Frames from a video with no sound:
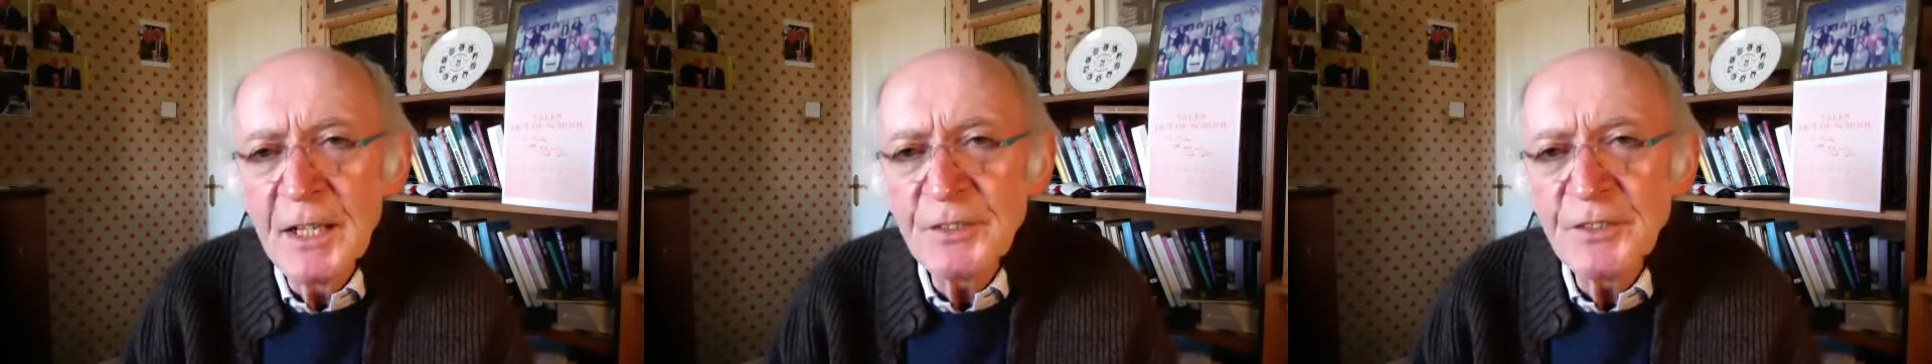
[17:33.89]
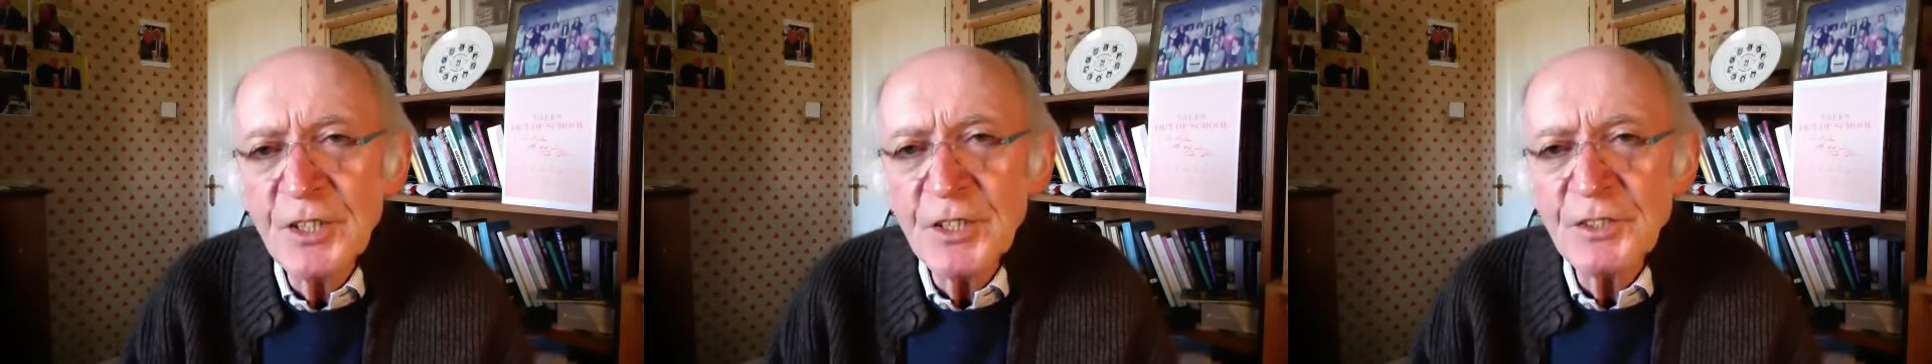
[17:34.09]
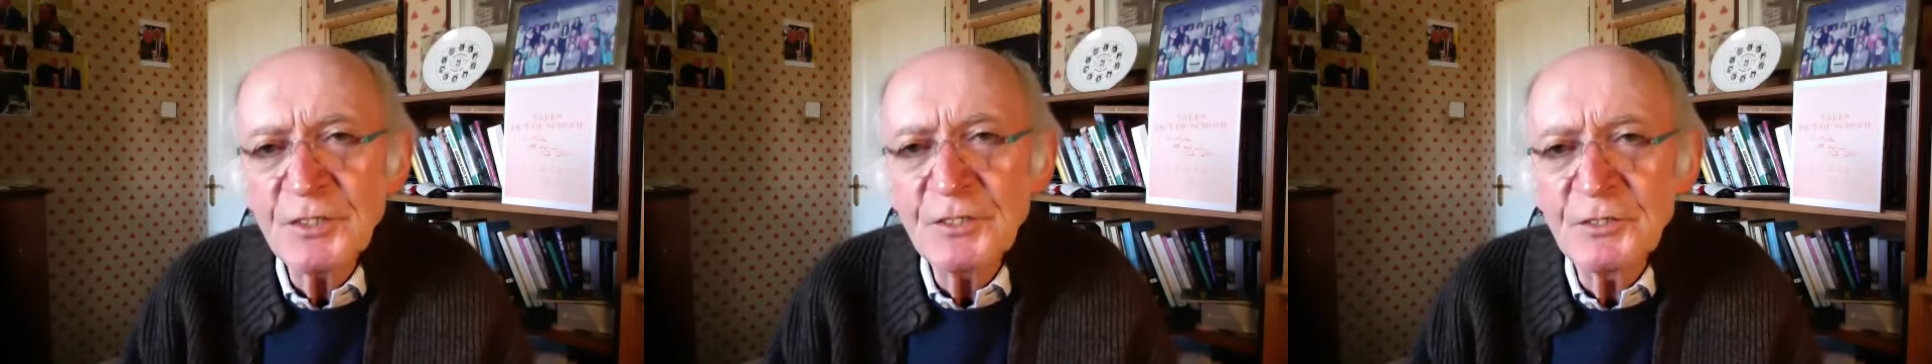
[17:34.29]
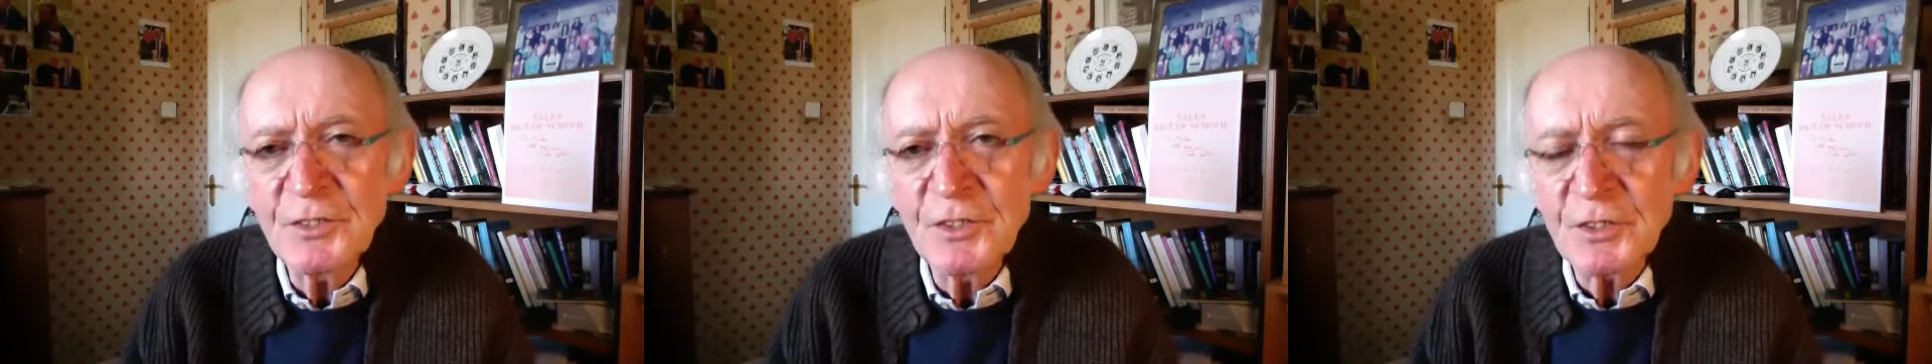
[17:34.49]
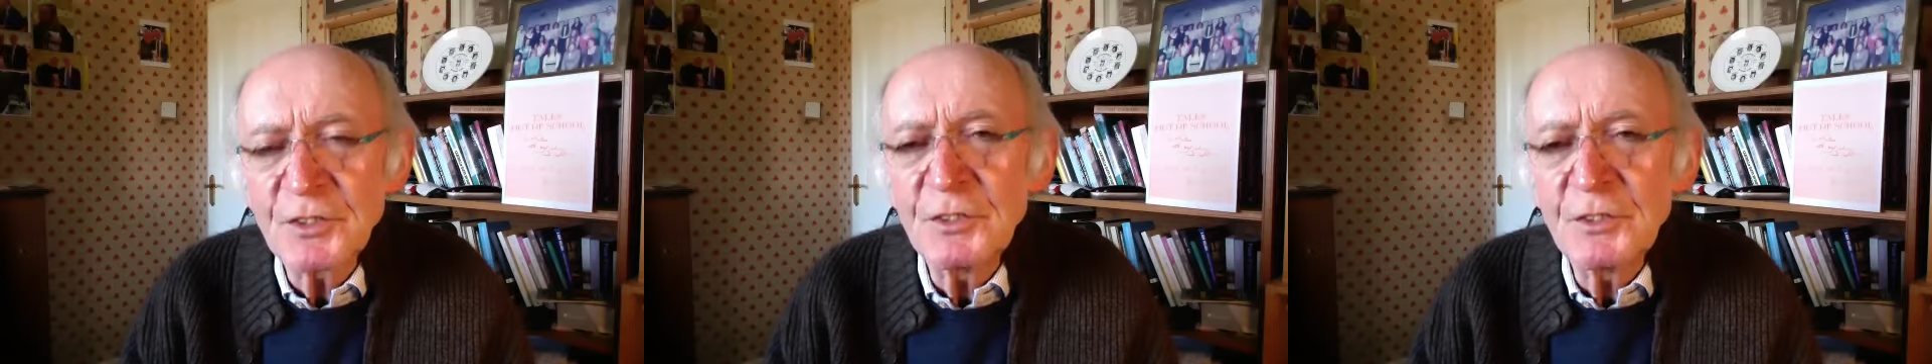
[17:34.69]
just
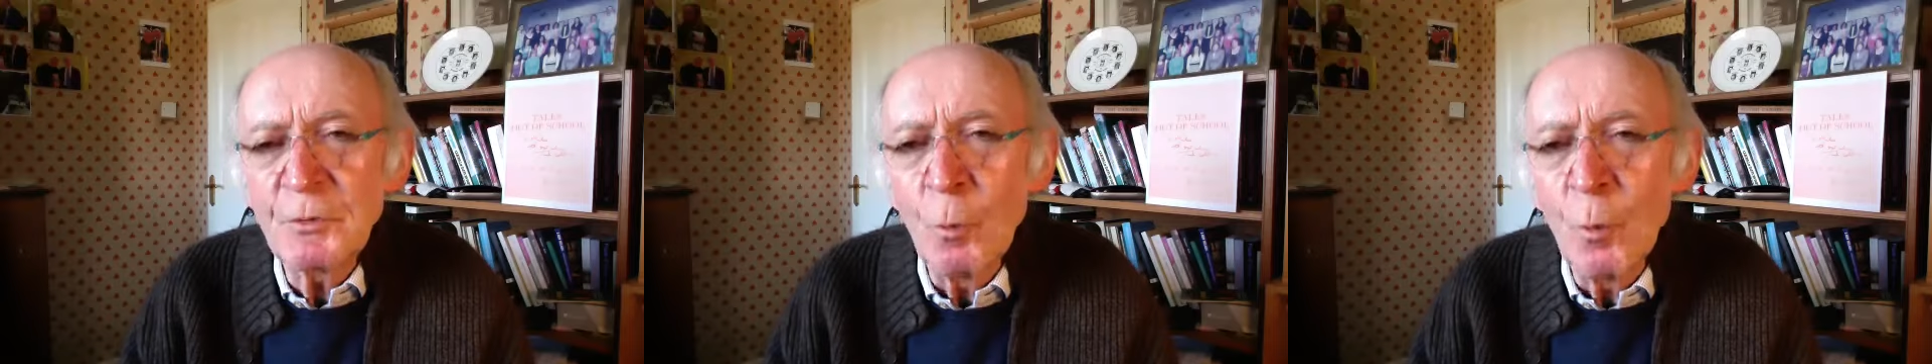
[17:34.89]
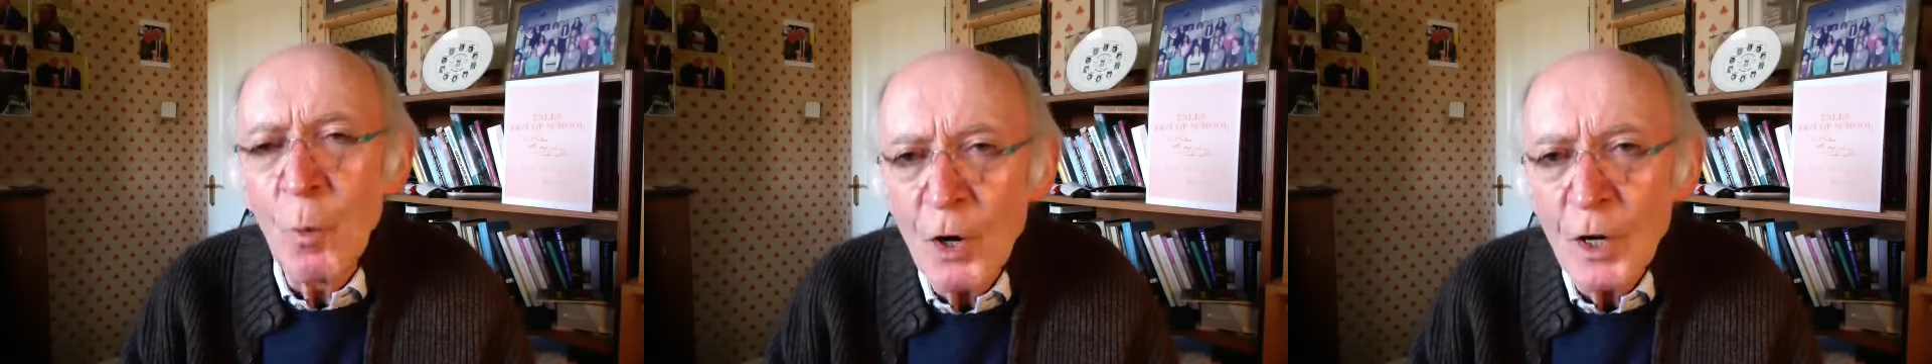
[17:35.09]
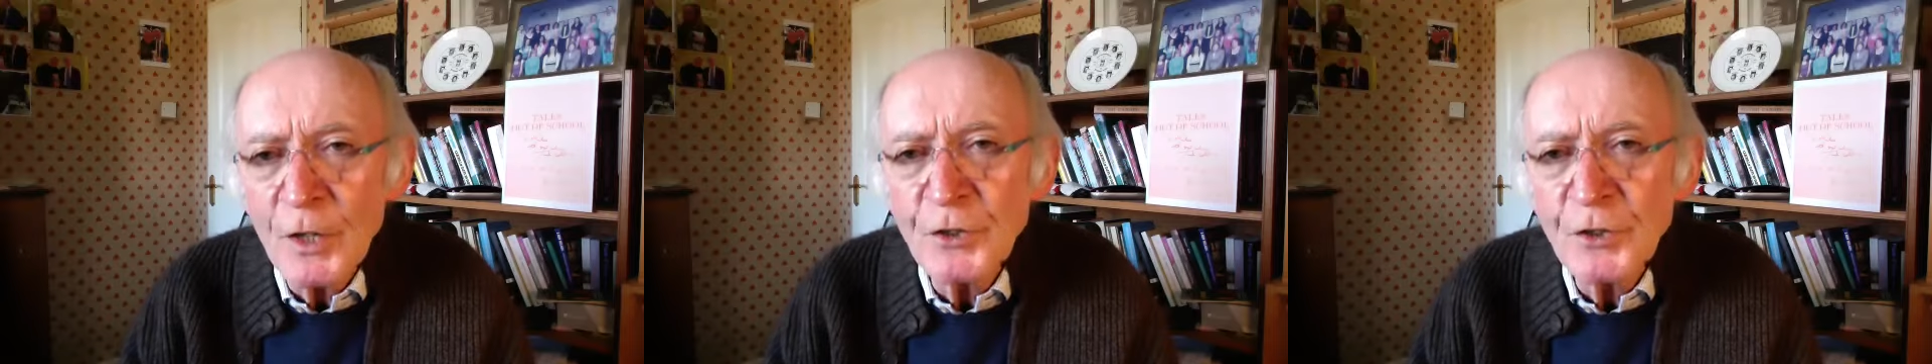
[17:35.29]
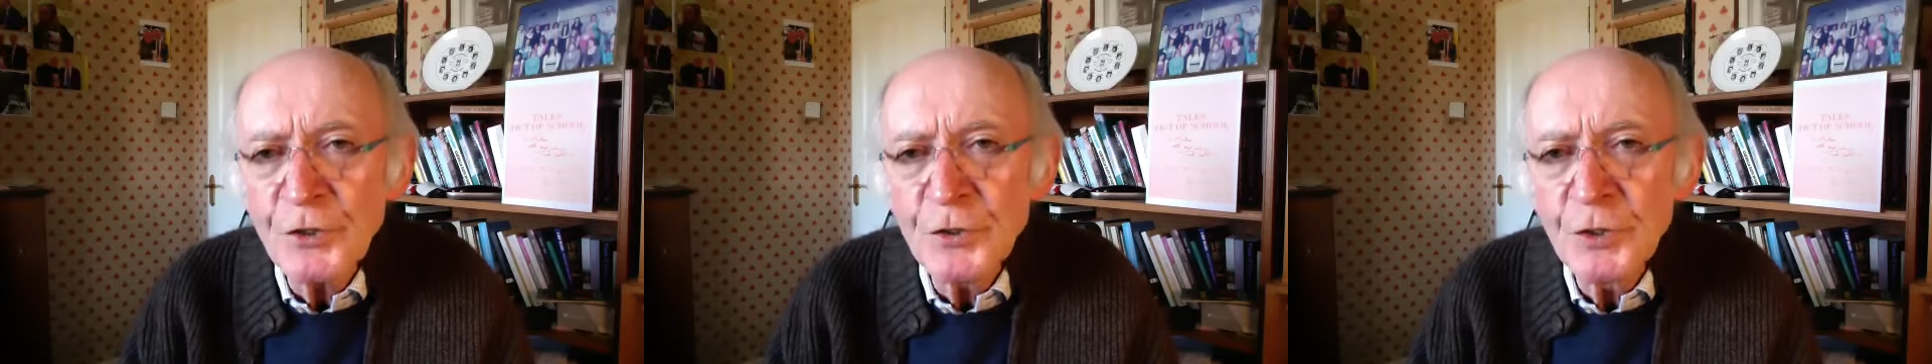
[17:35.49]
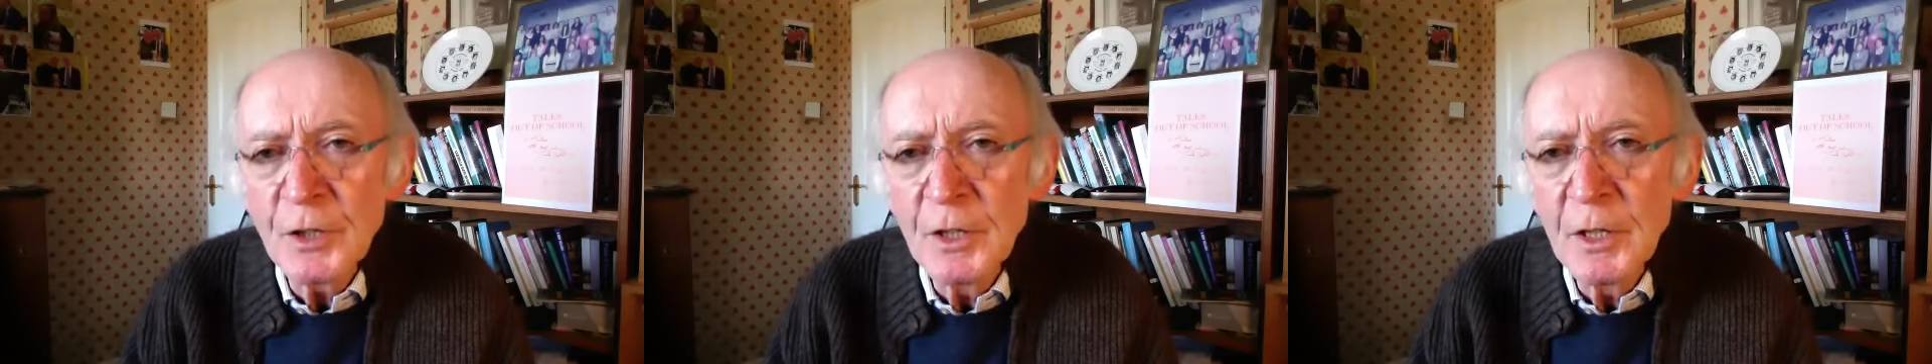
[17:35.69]
doesn't wash.
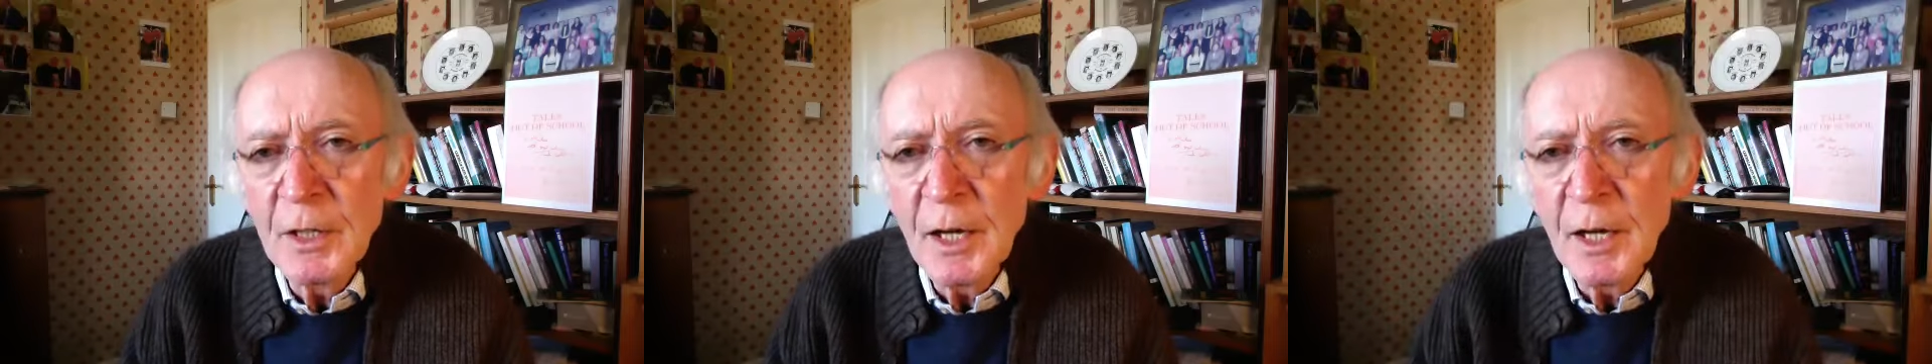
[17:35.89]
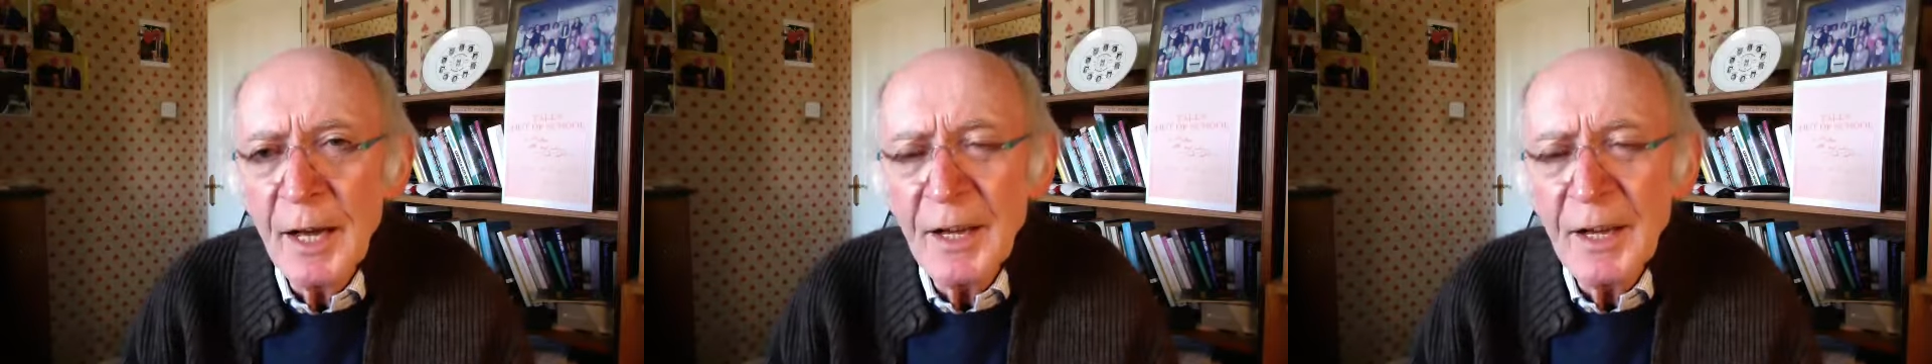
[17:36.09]
No.